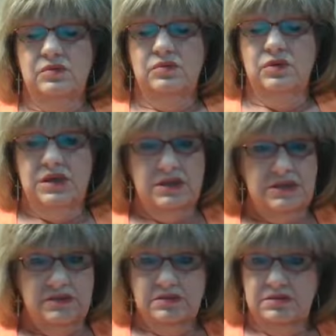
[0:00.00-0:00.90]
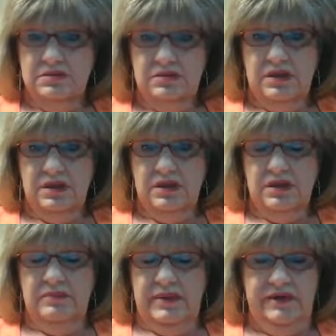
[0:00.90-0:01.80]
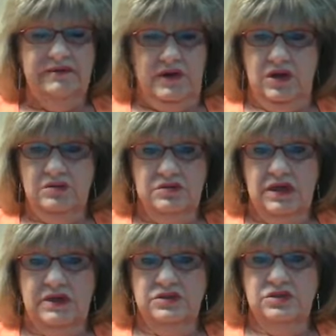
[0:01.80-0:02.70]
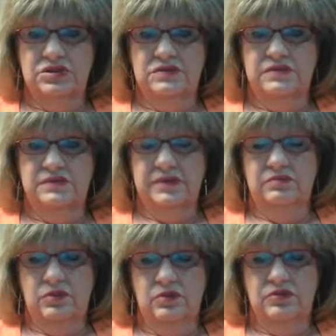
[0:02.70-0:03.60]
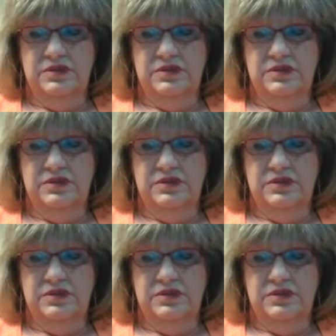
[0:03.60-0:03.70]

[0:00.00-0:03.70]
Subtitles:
was my fault. I should have been more